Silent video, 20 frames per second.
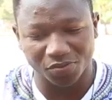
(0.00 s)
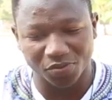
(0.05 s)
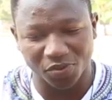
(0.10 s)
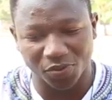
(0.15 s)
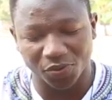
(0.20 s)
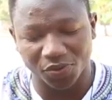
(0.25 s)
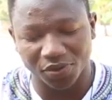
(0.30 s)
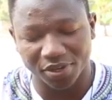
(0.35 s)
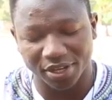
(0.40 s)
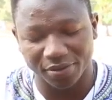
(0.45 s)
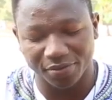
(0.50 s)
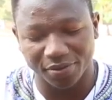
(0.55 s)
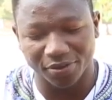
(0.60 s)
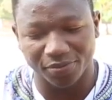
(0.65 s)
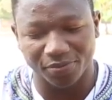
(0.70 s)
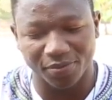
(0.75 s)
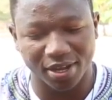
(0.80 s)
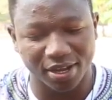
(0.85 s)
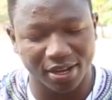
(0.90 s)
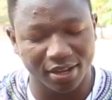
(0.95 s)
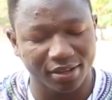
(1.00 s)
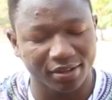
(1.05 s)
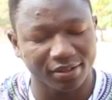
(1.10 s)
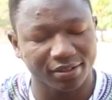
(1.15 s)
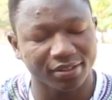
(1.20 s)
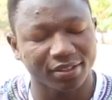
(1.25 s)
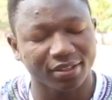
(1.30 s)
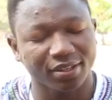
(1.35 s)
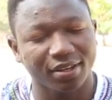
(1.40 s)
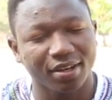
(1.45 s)
is Momodo Kabir, Manne.
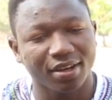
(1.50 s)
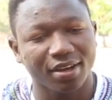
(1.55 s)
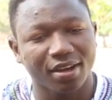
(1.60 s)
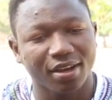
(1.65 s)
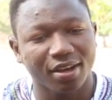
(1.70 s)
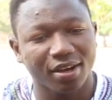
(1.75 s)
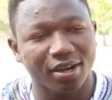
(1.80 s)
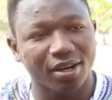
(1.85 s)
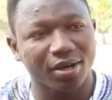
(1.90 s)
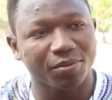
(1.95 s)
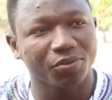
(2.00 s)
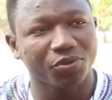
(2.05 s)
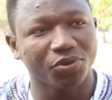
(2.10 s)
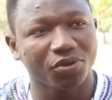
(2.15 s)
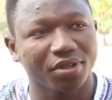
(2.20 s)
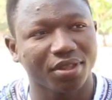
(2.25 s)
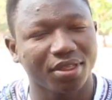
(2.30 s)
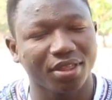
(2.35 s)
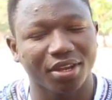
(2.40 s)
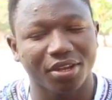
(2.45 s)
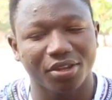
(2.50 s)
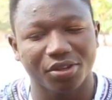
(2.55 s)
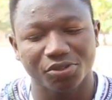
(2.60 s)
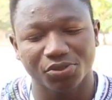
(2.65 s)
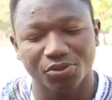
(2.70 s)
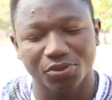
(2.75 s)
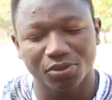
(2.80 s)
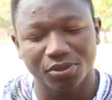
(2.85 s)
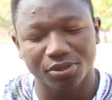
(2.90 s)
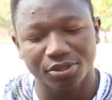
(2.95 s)
I'm 23
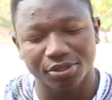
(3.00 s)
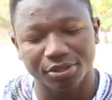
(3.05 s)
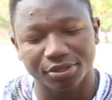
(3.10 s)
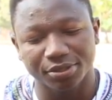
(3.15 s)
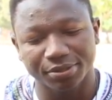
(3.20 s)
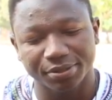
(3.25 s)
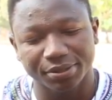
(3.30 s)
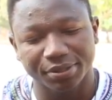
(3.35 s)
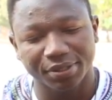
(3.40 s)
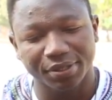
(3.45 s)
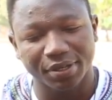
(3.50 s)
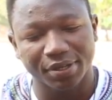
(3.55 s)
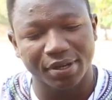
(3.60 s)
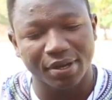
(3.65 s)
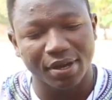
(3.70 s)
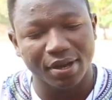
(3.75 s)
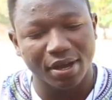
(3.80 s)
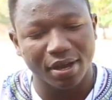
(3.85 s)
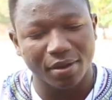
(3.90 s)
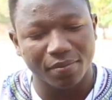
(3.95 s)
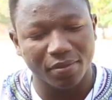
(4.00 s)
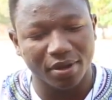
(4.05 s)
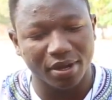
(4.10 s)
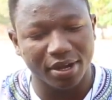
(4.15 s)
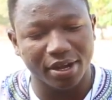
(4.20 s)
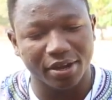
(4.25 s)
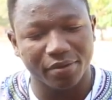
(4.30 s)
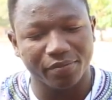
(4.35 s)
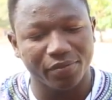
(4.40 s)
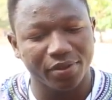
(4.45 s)
years old. I'm a
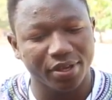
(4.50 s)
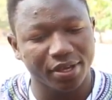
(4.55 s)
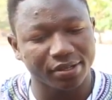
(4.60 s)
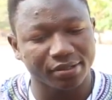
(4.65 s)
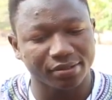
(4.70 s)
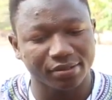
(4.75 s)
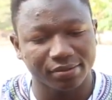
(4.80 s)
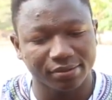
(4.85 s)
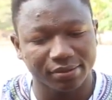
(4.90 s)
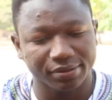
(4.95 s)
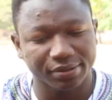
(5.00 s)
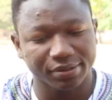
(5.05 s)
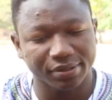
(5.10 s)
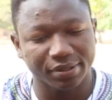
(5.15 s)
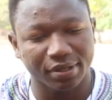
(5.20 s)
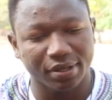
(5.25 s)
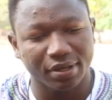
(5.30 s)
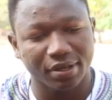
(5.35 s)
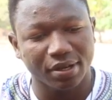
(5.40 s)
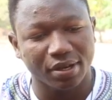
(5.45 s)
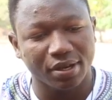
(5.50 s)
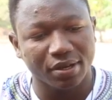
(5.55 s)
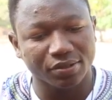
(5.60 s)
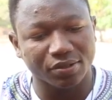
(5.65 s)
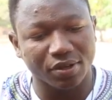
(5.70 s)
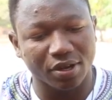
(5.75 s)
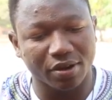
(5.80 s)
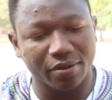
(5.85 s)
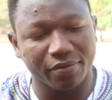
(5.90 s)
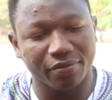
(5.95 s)
Gambian.
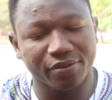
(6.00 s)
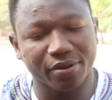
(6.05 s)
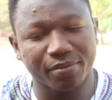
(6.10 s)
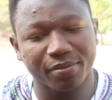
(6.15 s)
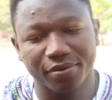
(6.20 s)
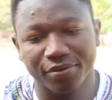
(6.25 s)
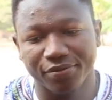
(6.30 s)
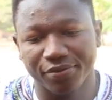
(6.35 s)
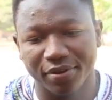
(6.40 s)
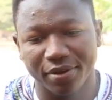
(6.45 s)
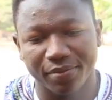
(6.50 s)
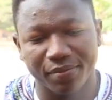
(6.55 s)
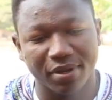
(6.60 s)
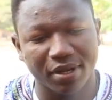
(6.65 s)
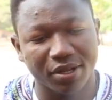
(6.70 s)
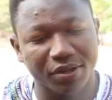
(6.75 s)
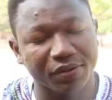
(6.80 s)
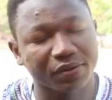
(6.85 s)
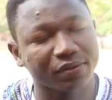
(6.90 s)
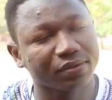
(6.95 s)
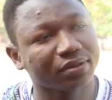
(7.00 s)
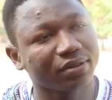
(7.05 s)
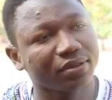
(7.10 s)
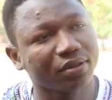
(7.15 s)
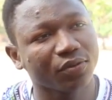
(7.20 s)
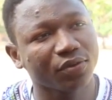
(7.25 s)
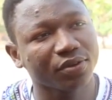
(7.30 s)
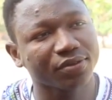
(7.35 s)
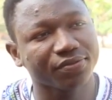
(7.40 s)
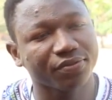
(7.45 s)
So I come from a family
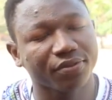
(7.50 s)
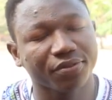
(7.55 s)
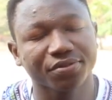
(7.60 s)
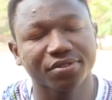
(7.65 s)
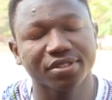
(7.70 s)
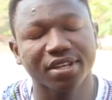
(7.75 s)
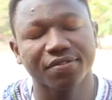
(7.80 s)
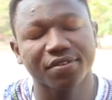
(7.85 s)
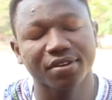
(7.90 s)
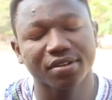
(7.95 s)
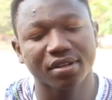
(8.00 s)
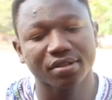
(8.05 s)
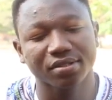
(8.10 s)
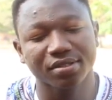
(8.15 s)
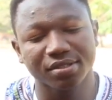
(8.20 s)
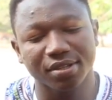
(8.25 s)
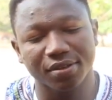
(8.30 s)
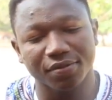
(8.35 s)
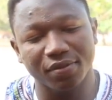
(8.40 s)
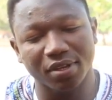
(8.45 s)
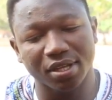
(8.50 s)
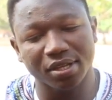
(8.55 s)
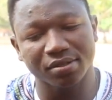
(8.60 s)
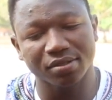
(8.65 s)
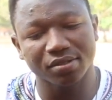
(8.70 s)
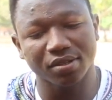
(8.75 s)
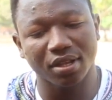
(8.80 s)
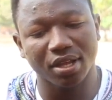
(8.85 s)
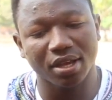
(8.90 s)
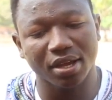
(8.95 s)
of seven
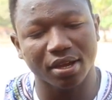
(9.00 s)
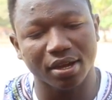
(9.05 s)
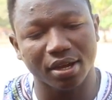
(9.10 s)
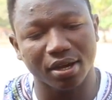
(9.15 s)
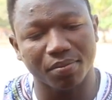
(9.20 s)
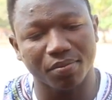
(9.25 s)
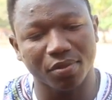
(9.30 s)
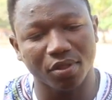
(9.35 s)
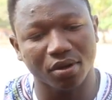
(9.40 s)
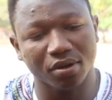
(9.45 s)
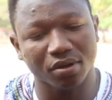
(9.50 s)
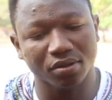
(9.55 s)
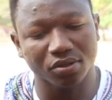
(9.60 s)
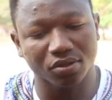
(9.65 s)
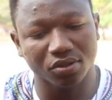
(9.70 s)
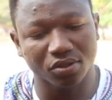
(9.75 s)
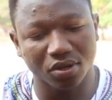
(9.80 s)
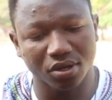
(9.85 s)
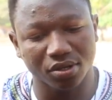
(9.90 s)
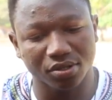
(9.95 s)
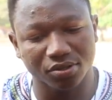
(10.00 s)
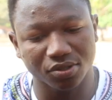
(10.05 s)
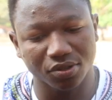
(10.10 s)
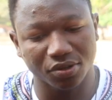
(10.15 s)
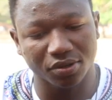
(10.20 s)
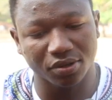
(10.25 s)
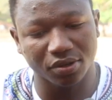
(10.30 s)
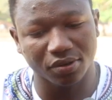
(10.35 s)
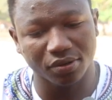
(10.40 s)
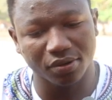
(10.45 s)
siblings. Like, I'm the third
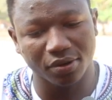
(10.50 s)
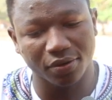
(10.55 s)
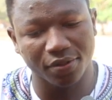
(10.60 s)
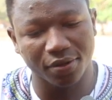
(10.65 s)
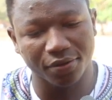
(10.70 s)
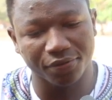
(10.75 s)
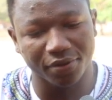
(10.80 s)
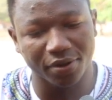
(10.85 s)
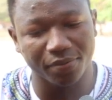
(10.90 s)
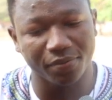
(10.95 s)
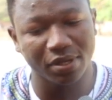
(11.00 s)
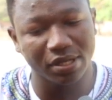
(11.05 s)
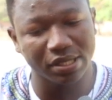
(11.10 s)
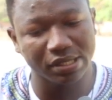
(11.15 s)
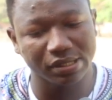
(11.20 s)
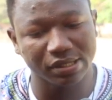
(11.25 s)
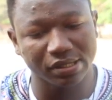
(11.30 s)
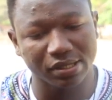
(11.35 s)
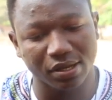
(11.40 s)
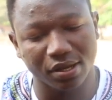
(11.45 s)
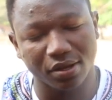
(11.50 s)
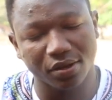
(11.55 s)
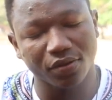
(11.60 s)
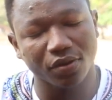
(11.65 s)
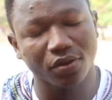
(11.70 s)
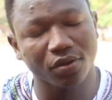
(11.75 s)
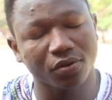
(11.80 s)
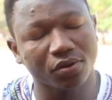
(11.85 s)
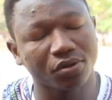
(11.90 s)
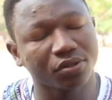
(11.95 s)
son of the family.
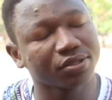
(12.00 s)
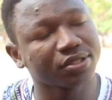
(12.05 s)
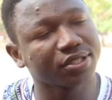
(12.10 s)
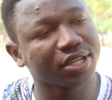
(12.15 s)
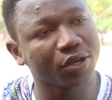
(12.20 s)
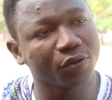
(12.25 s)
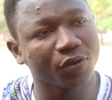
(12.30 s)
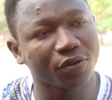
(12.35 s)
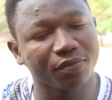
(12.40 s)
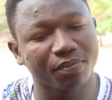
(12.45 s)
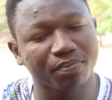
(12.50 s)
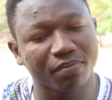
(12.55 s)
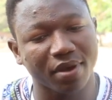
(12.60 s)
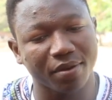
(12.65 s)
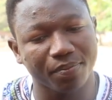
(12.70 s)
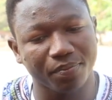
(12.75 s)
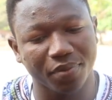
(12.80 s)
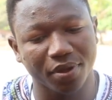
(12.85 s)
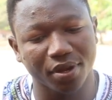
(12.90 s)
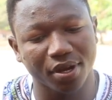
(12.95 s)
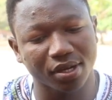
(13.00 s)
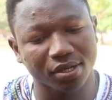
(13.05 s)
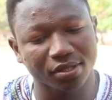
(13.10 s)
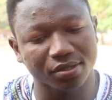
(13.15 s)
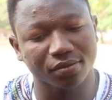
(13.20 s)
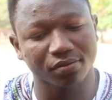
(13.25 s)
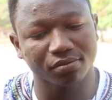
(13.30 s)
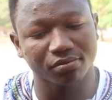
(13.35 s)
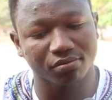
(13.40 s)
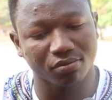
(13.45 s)
We all stay with my
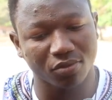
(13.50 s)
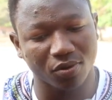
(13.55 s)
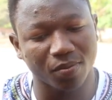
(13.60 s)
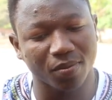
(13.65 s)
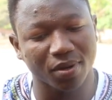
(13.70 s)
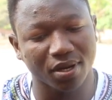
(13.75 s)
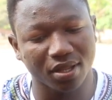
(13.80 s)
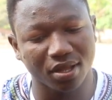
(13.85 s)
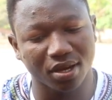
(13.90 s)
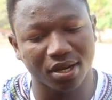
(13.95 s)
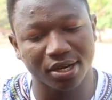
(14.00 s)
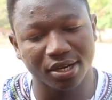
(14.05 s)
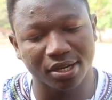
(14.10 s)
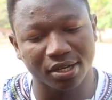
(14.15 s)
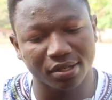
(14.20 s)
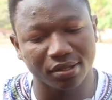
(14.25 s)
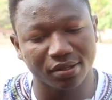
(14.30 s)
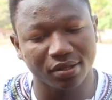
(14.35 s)
parents, mom and dad.